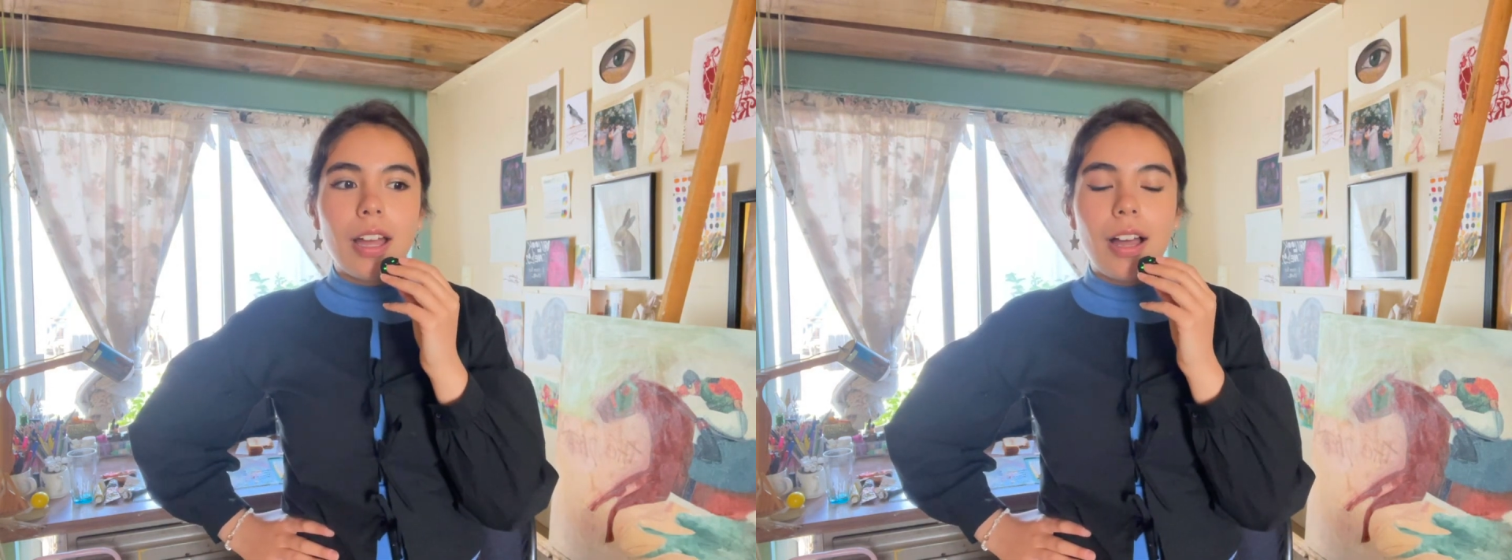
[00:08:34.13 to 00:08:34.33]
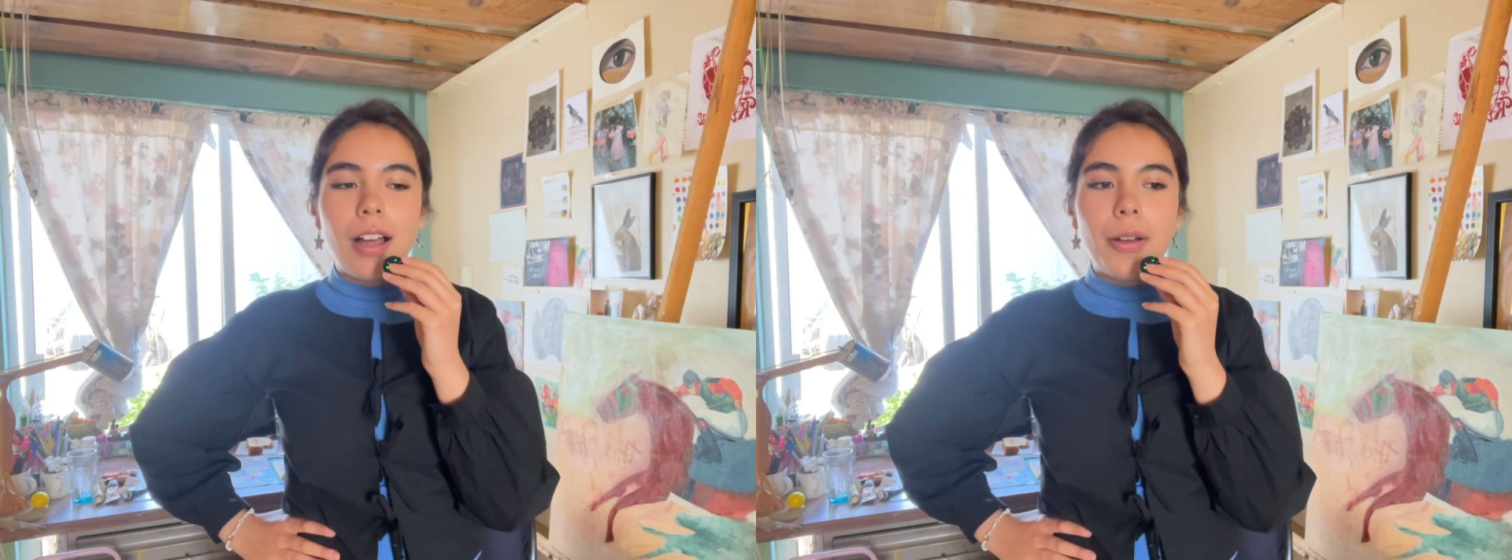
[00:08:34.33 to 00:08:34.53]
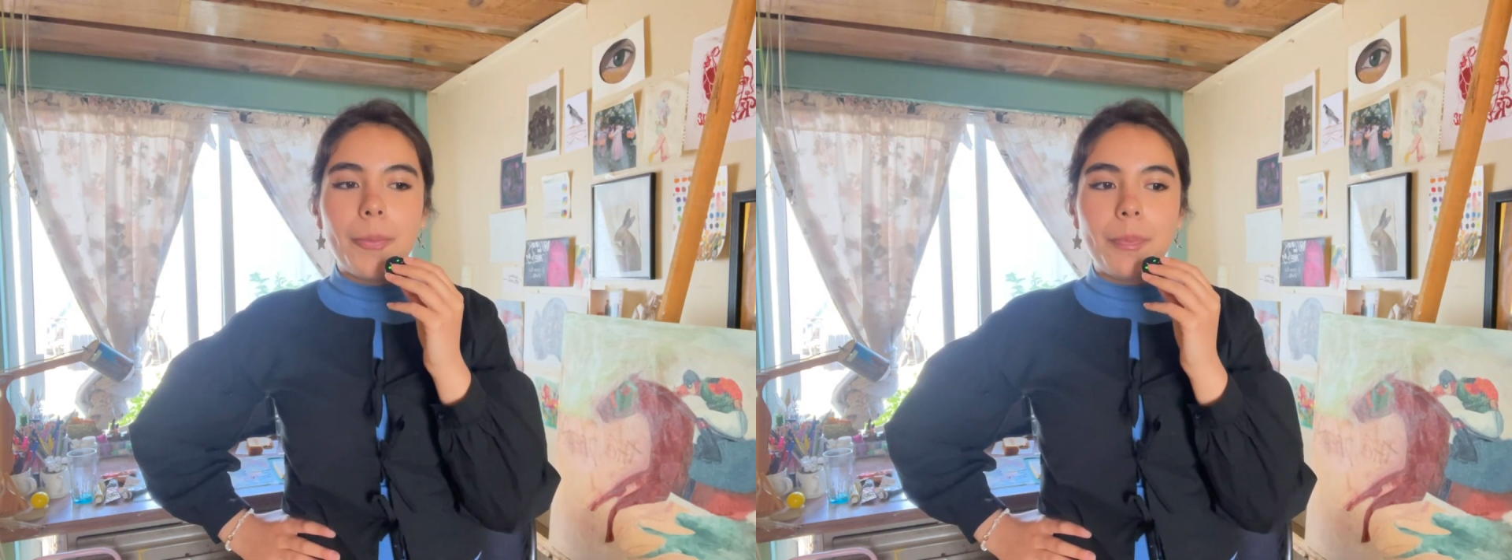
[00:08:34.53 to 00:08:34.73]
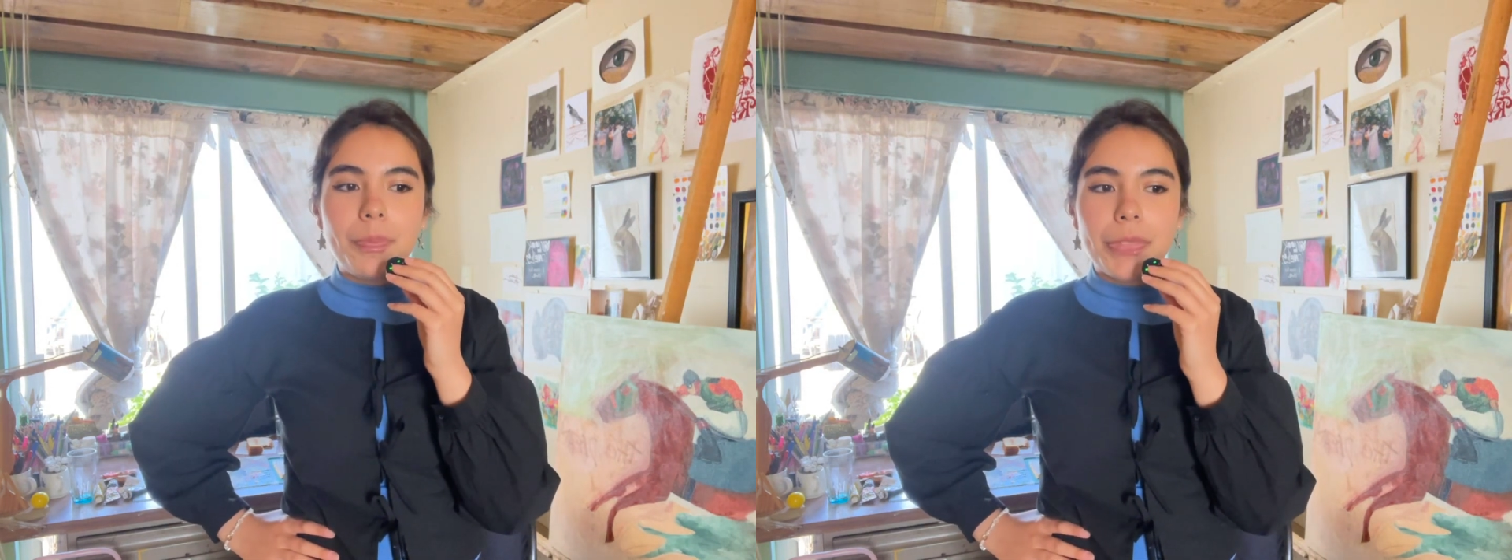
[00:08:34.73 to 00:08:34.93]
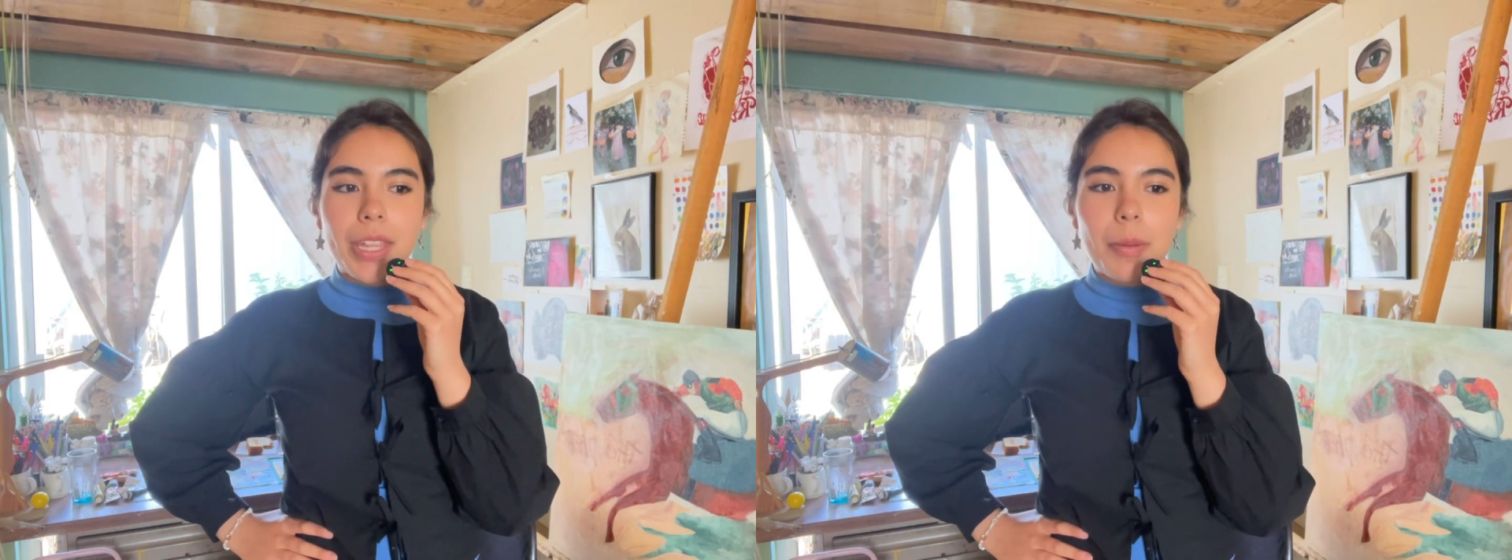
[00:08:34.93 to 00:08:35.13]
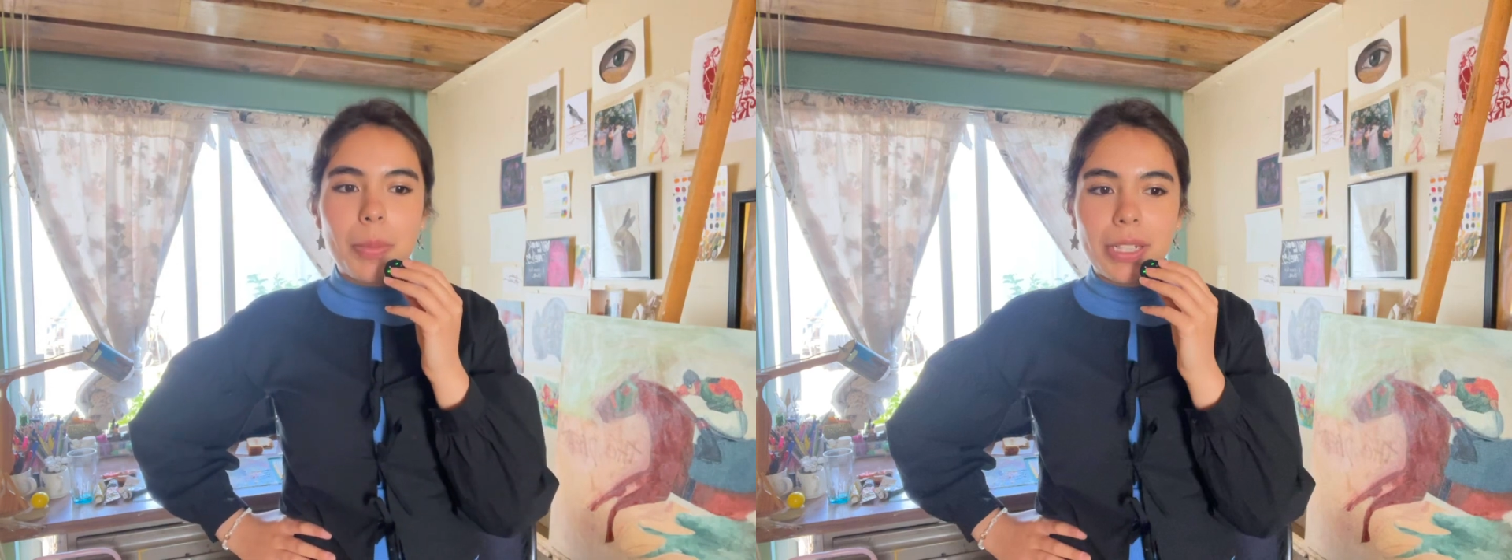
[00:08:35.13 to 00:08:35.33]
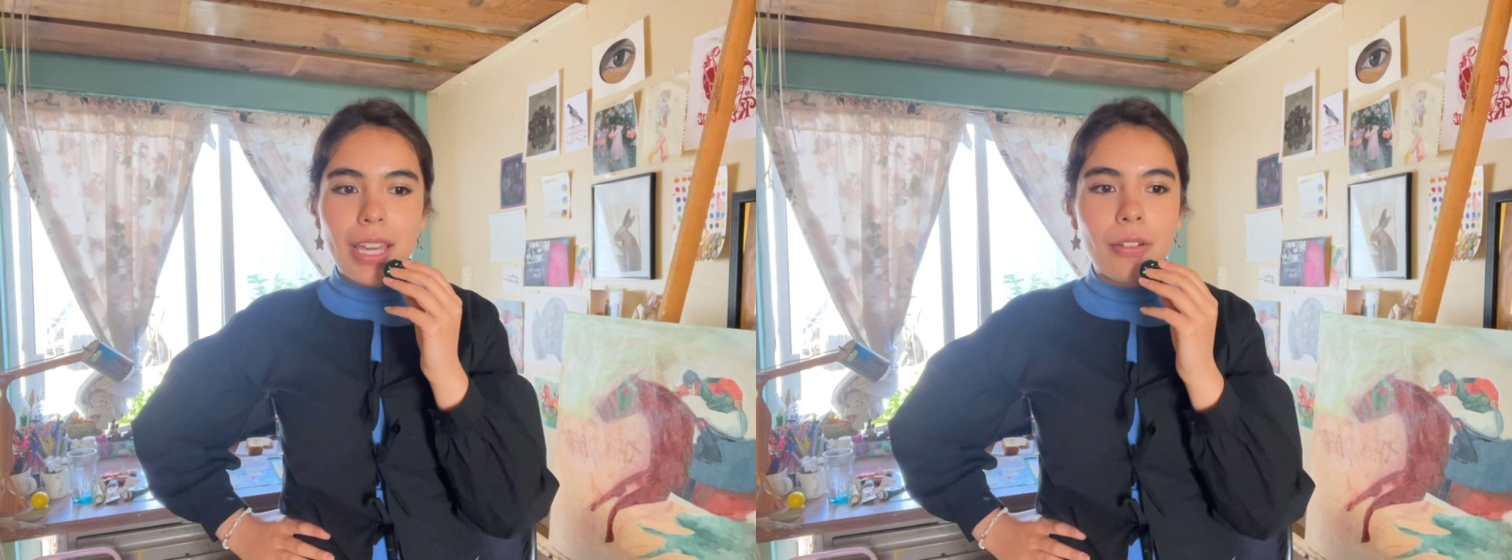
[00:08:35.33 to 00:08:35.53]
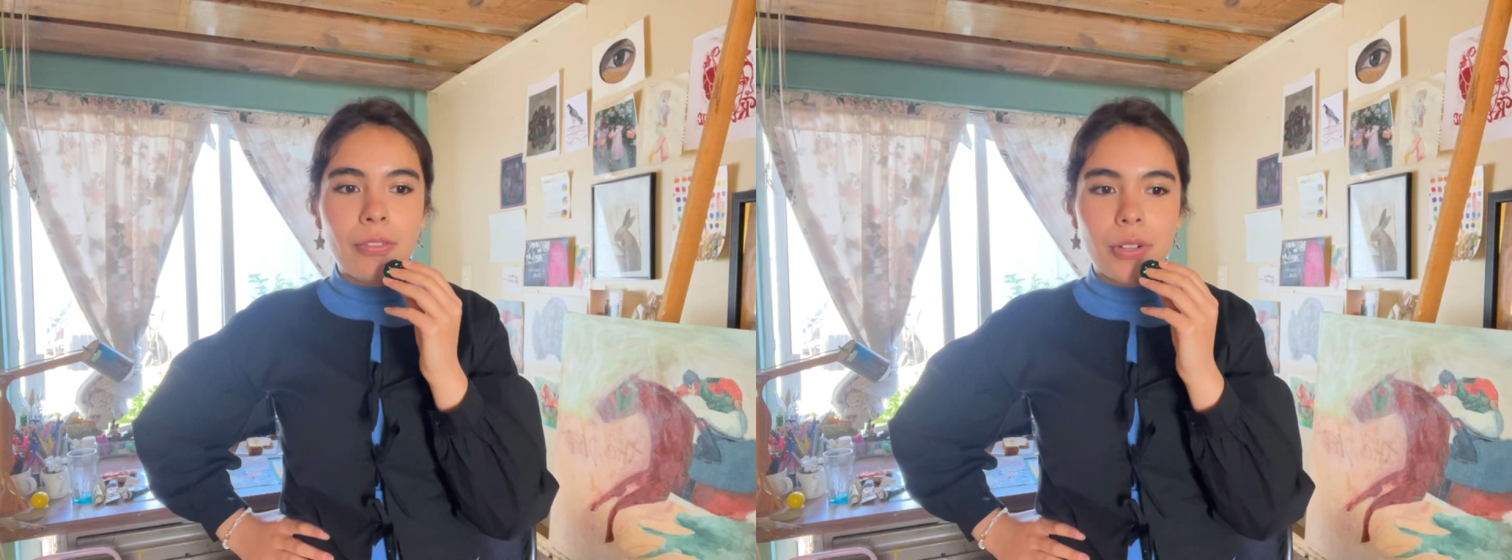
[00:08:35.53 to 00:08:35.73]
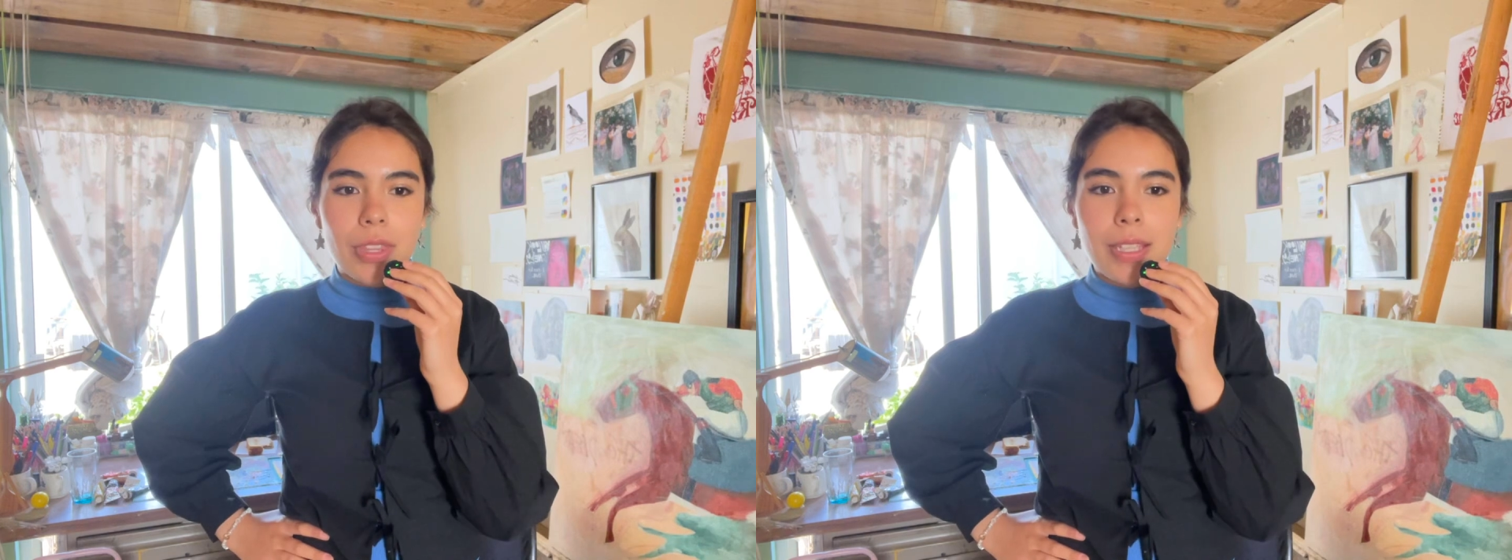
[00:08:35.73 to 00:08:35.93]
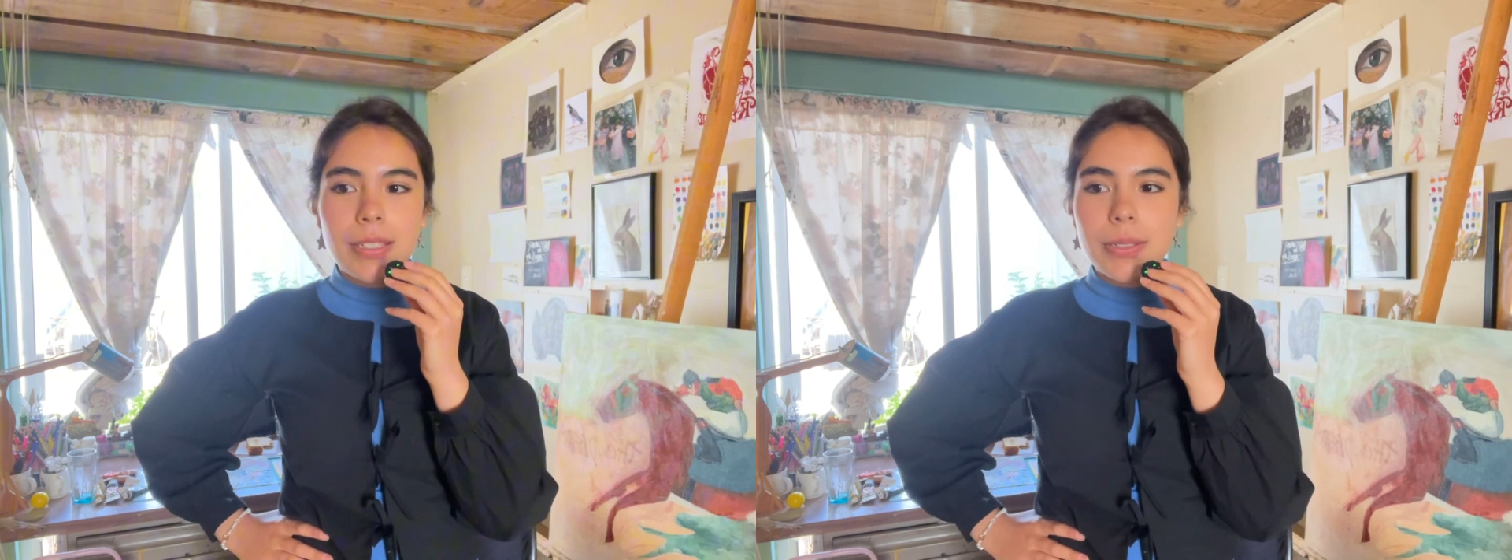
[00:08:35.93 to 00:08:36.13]
But yeah, for
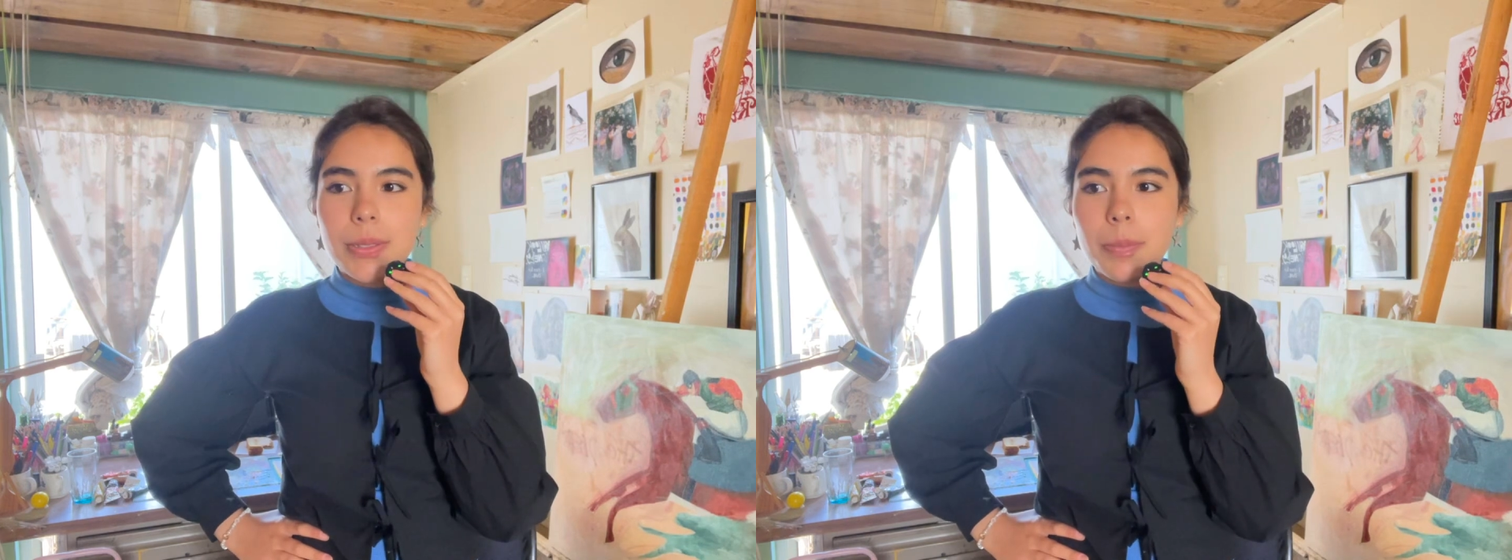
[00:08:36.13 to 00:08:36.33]
this,